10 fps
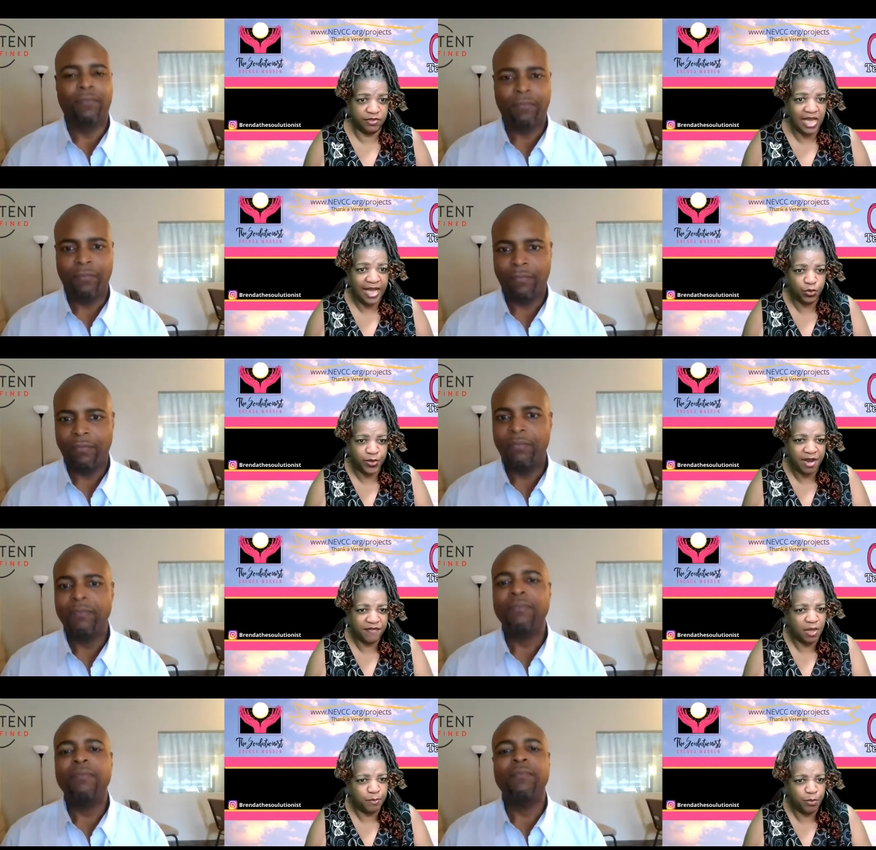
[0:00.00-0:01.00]
Speaker 1: not doing
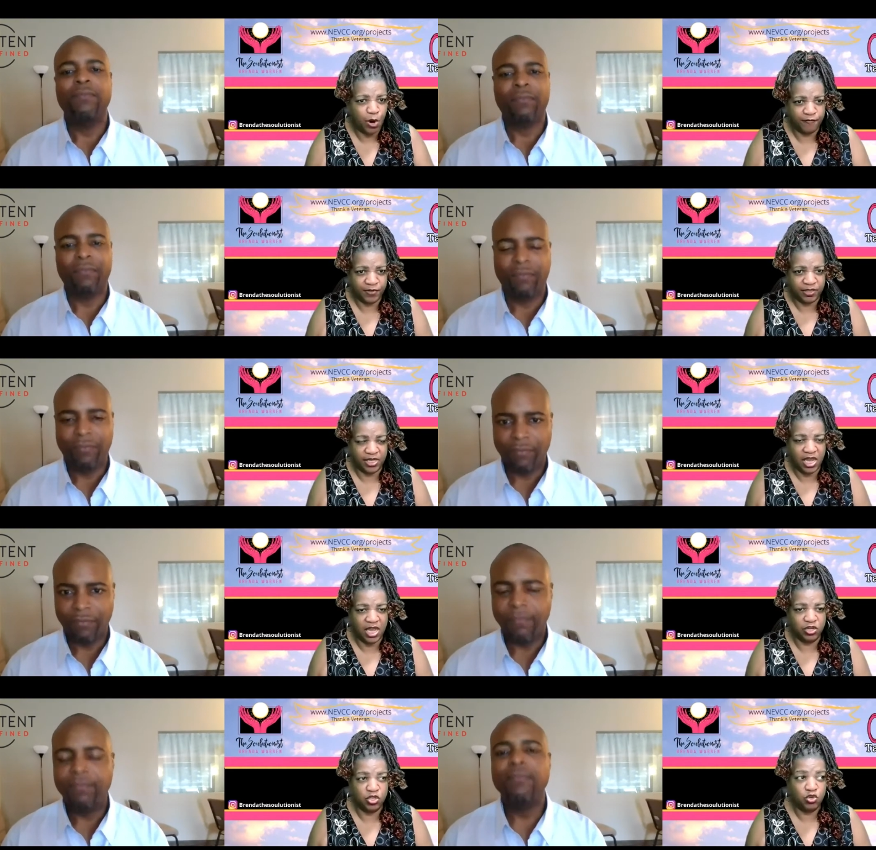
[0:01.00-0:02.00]
everything perfectly.
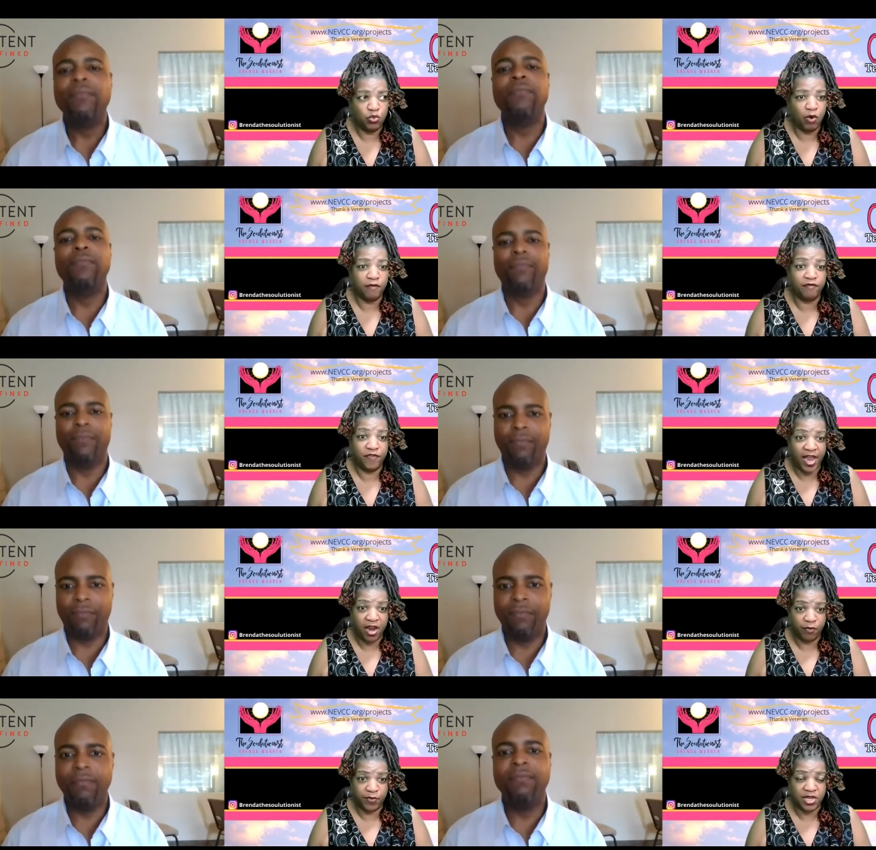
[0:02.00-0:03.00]
And you were
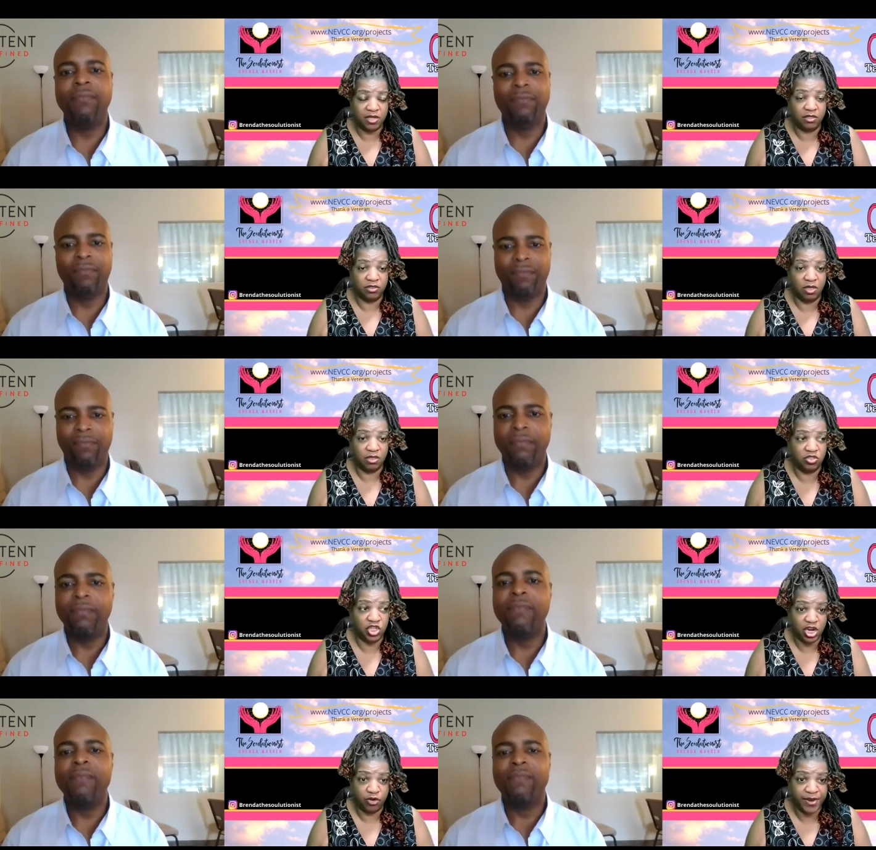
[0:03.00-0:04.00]
very
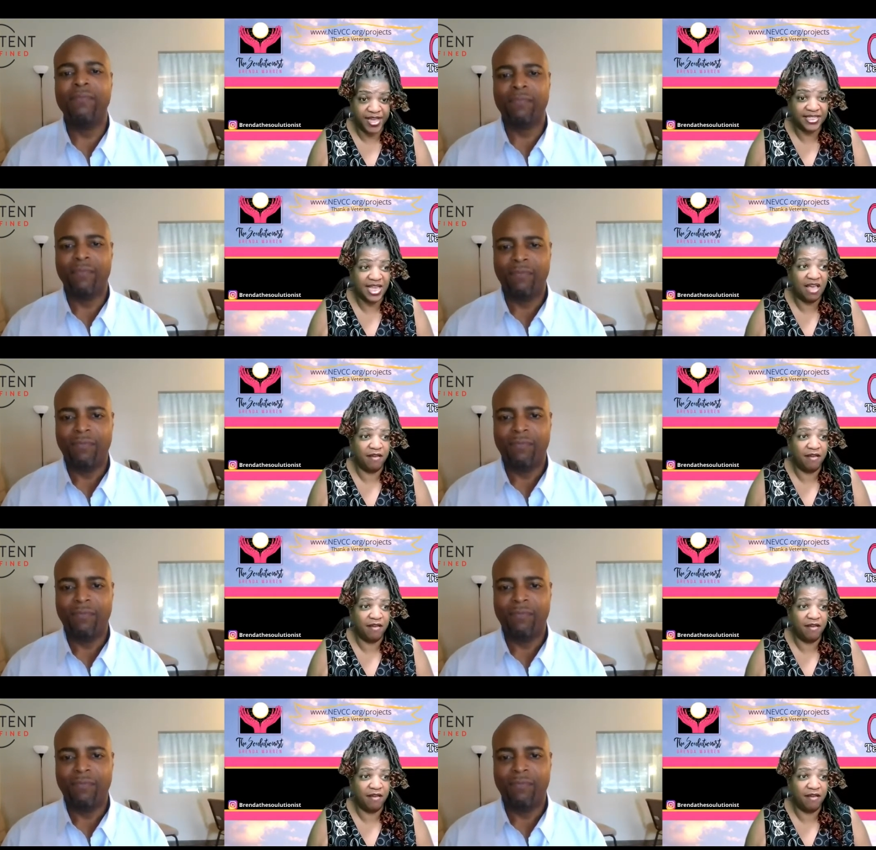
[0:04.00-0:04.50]
generous